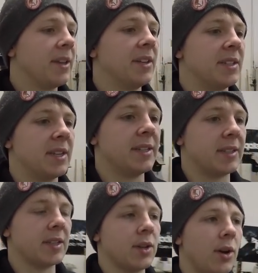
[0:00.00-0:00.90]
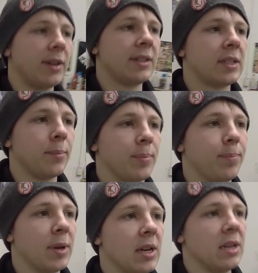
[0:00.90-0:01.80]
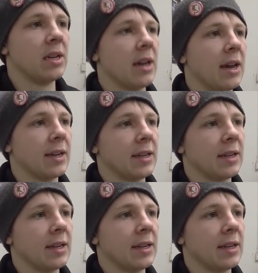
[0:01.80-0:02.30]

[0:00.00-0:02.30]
is designed to be